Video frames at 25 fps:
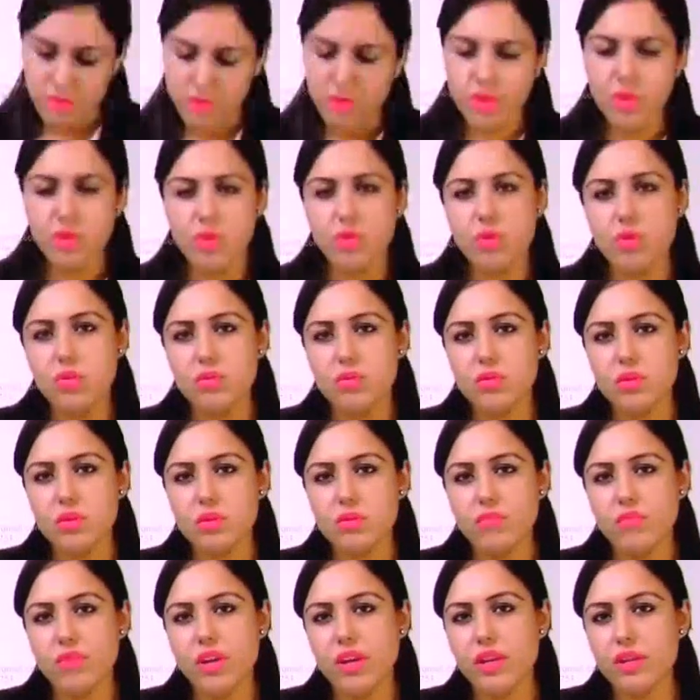You know,
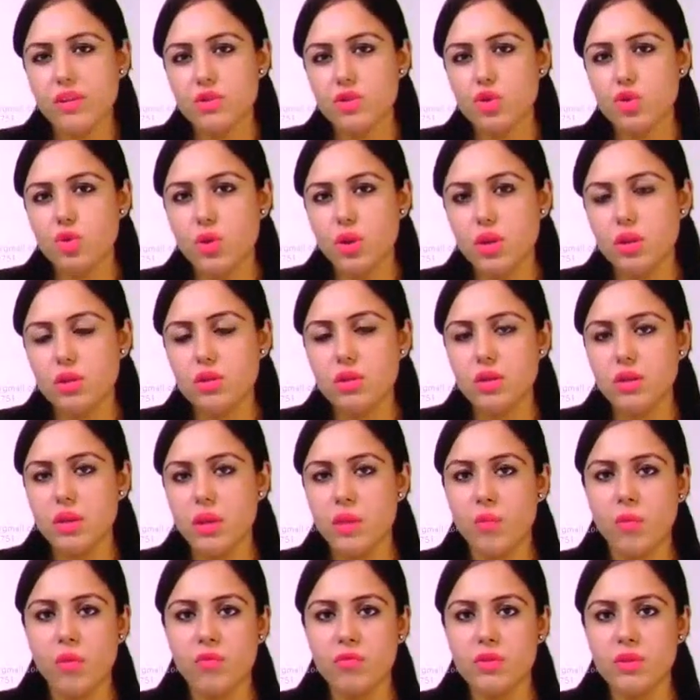very easy to learn the
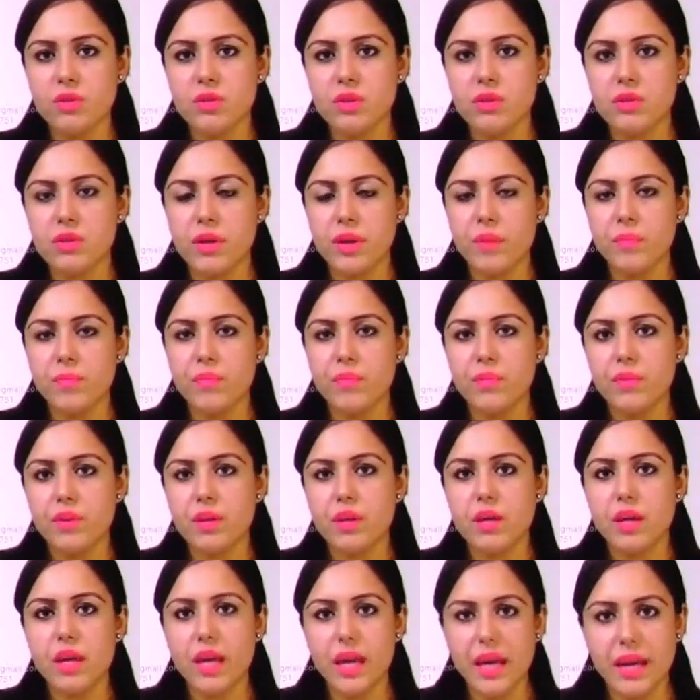name of this enzyme.
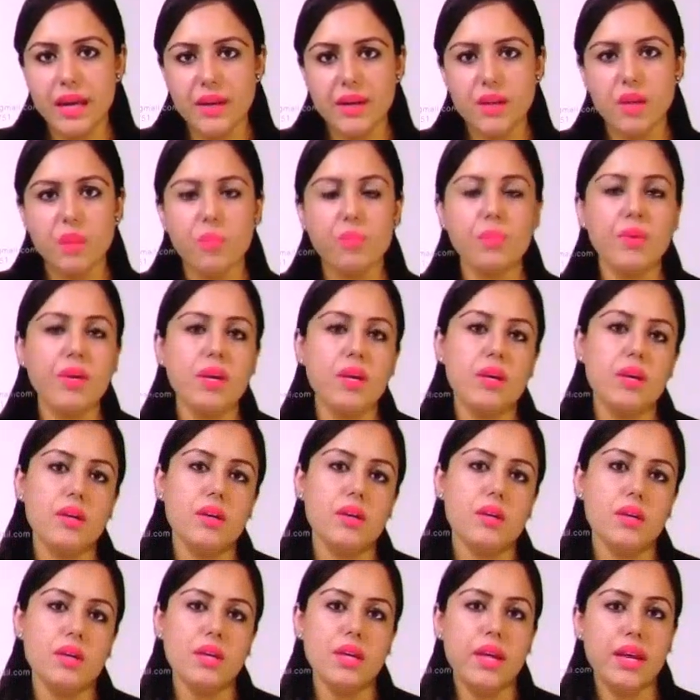ATP
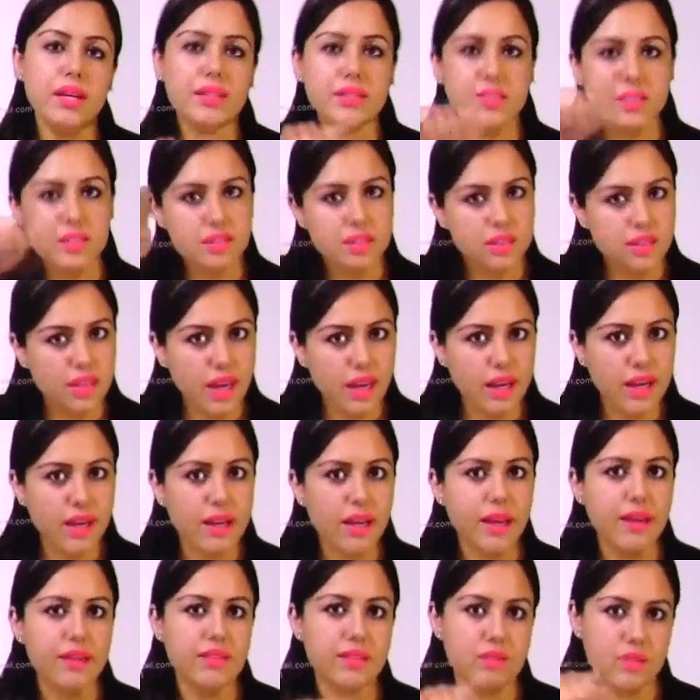gets
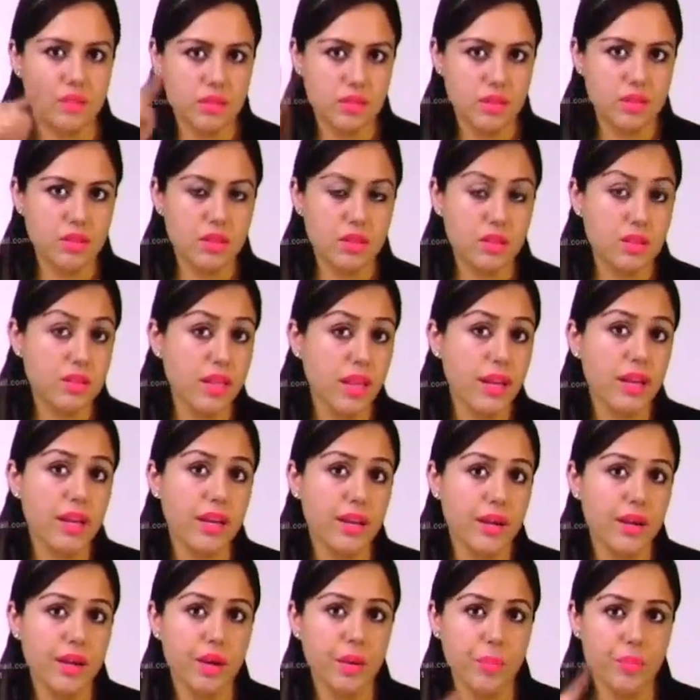cyclized,
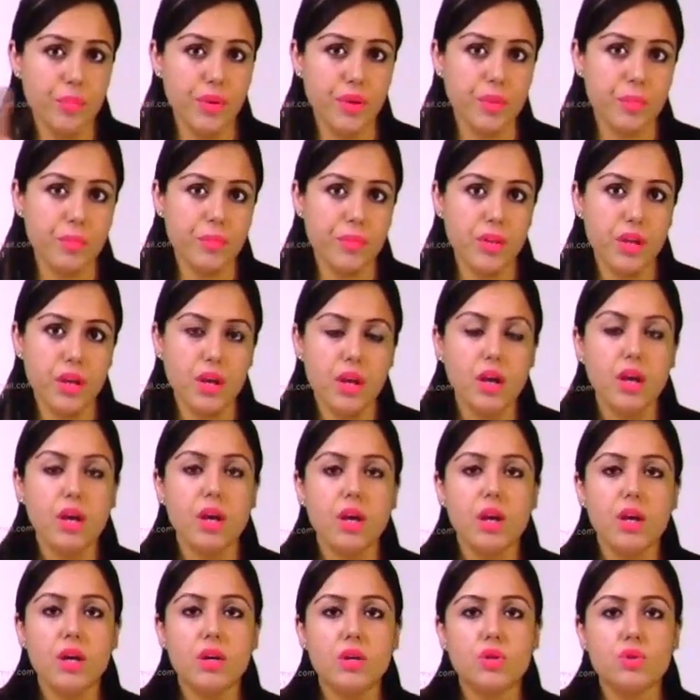cyclic AMP.
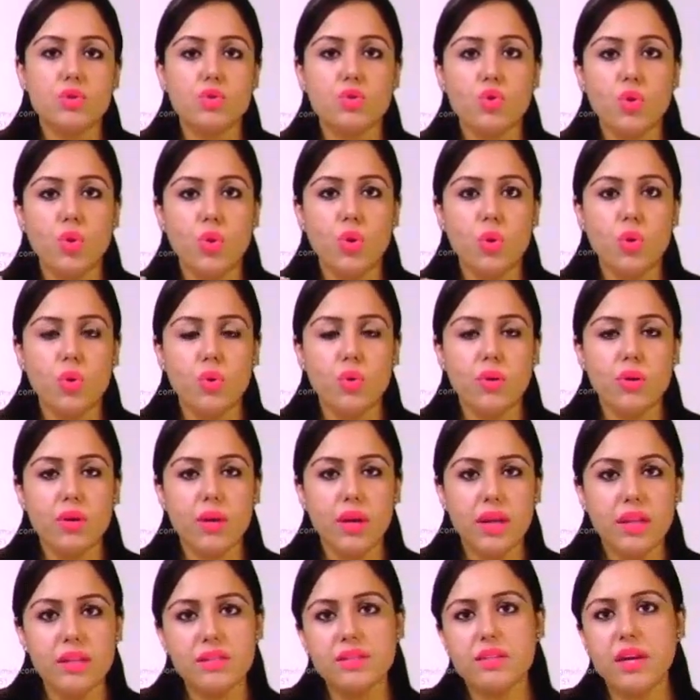So,
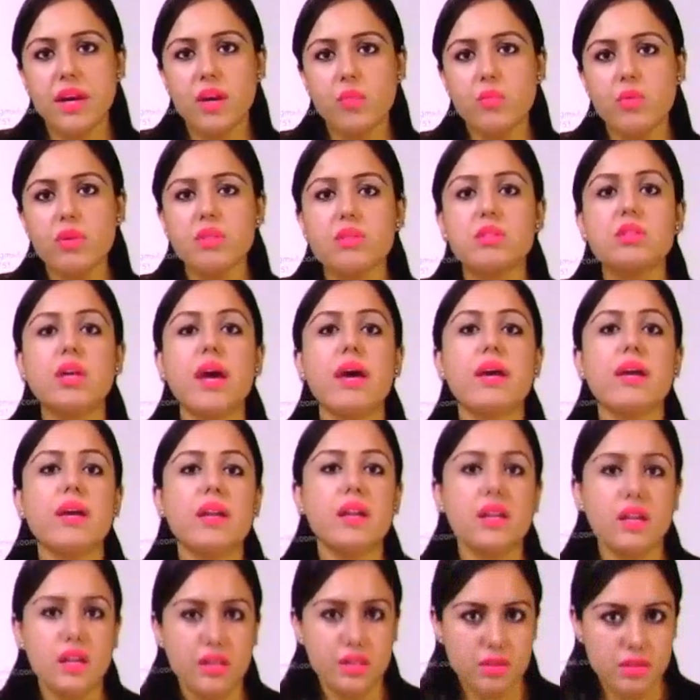enzyme is
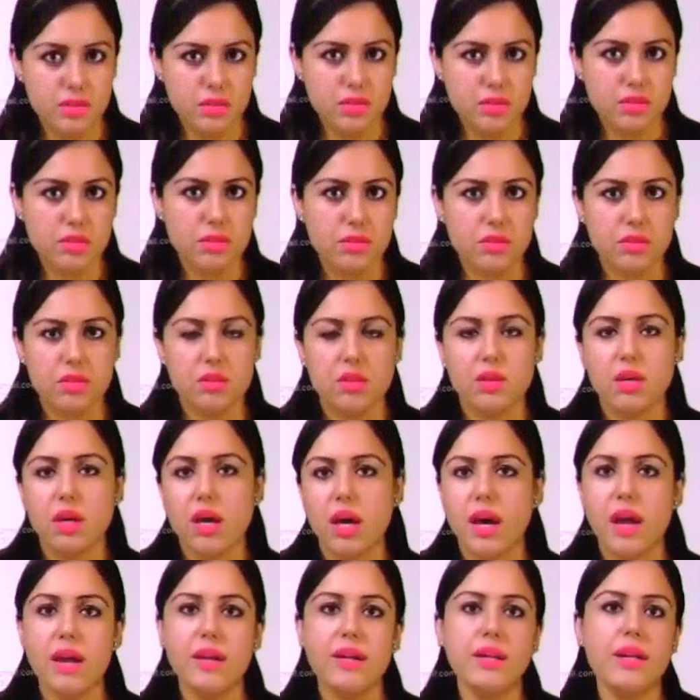cyclase,
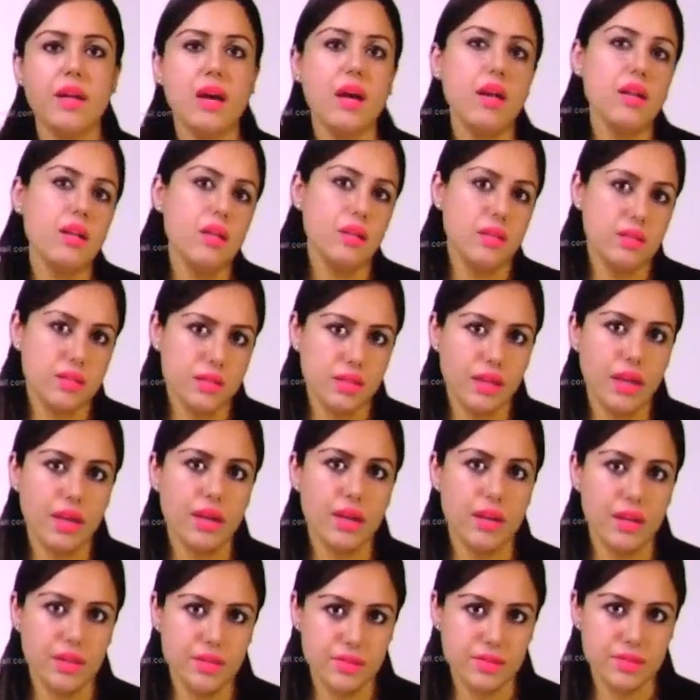adenyl
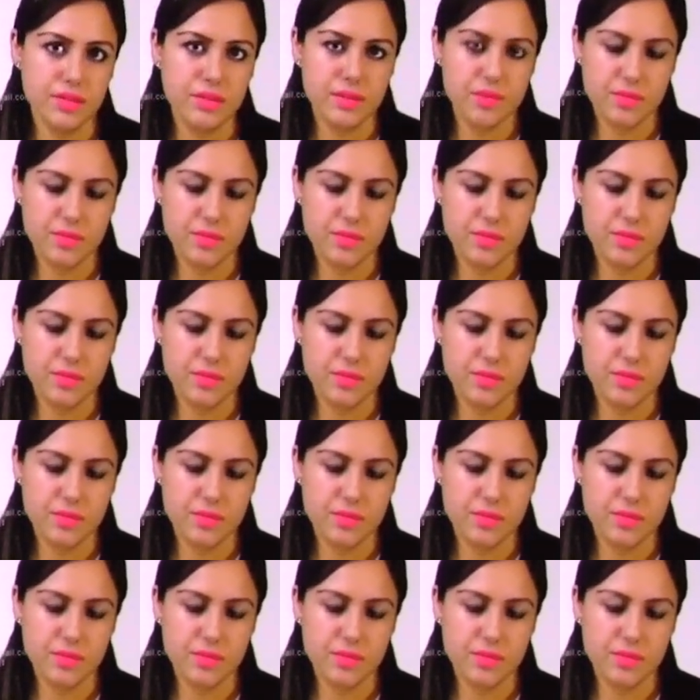cyclase.